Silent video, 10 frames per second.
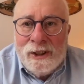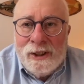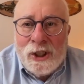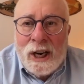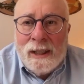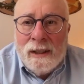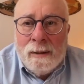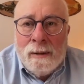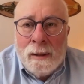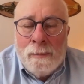just checking
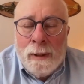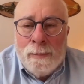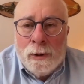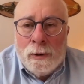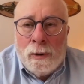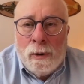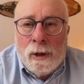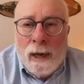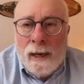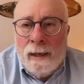that people are
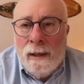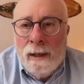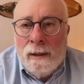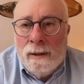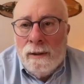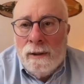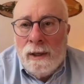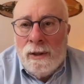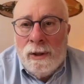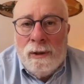okay and
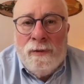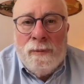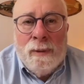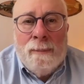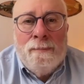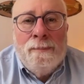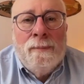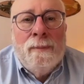take a lead from them.